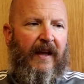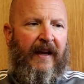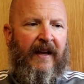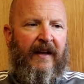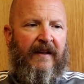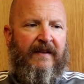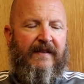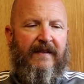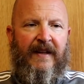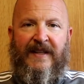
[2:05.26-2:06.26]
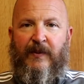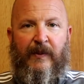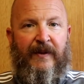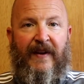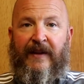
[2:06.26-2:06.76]
And that's what
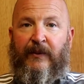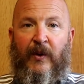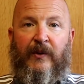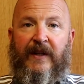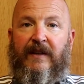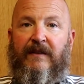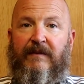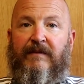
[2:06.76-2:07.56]
we found in Woking.